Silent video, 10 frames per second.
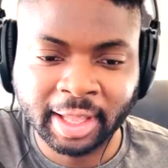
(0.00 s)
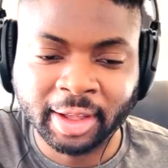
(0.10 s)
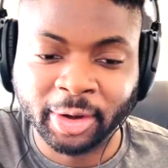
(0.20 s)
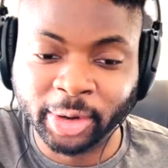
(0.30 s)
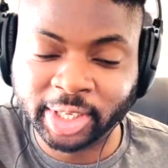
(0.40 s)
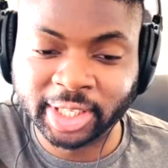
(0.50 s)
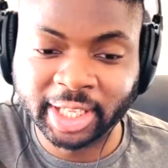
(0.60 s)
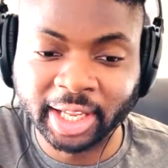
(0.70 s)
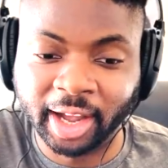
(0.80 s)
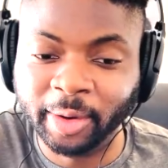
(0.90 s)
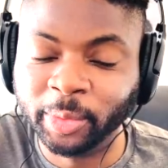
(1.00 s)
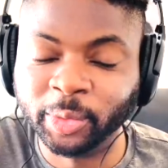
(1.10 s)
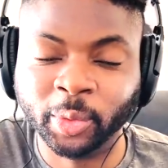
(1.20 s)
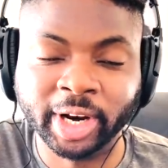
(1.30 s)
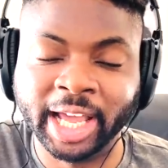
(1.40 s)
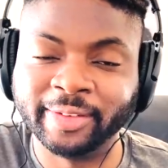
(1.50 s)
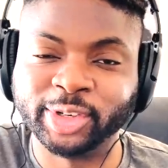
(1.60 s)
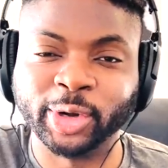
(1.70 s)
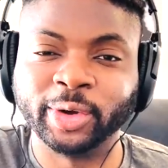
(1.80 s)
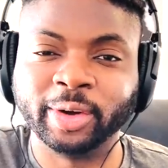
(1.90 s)
Honestly, I wouldn't want to have
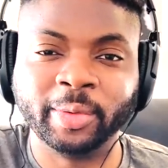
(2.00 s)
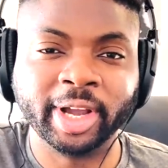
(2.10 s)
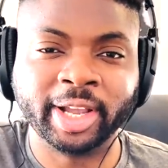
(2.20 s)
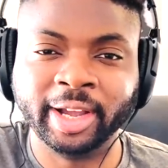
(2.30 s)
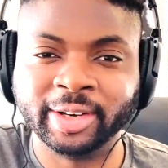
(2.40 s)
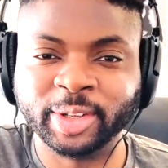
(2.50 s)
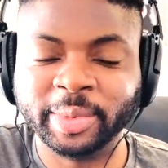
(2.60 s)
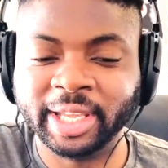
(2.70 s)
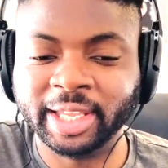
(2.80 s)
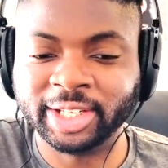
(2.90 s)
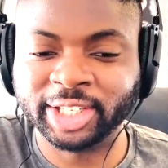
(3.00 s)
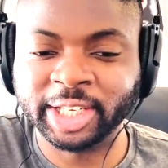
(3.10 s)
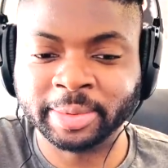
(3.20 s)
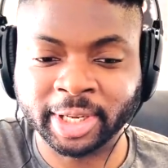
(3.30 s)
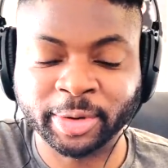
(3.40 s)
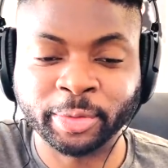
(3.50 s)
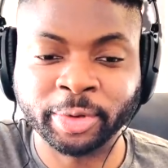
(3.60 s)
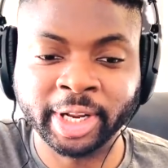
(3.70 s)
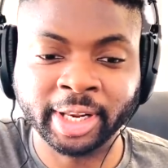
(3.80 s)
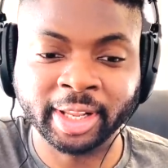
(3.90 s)
Joker working under me. He just seems like a
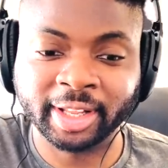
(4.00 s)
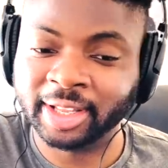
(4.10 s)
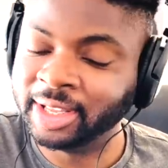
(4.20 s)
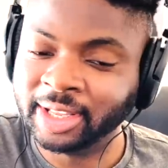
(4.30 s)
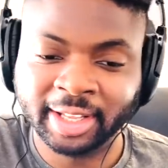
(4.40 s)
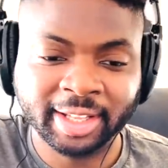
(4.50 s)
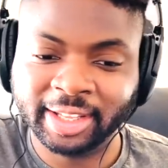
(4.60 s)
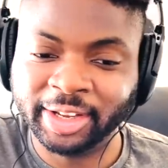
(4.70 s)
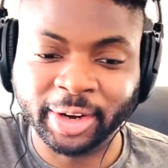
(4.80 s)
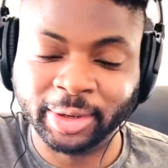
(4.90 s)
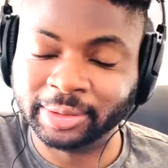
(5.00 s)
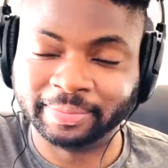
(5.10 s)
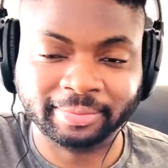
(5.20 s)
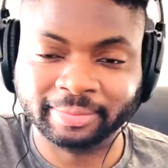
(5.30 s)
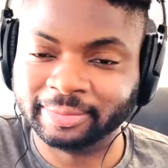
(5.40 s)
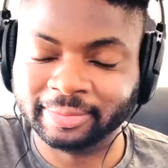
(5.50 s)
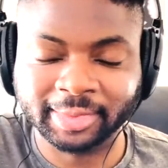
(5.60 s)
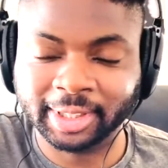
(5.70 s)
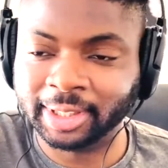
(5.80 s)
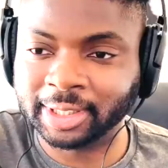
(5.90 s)
real, you know,
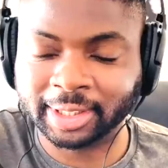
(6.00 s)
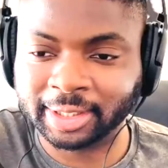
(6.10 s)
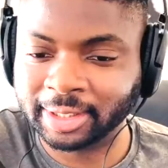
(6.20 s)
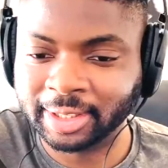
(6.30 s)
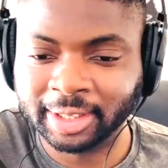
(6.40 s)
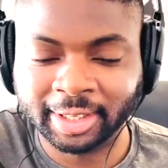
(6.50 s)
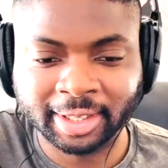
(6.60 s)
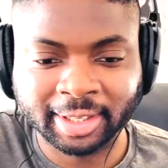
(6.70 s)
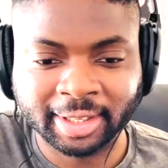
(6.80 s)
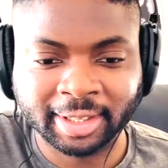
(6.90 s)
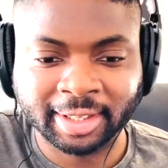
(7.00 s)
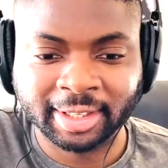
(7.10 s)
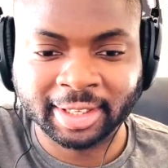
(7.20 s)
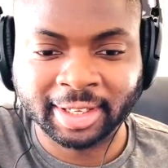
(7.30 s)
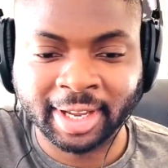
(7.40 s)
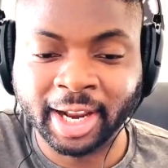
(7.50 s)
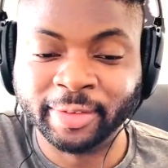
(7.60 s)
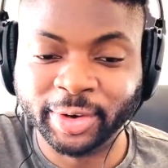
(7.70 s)
ugh. Kind of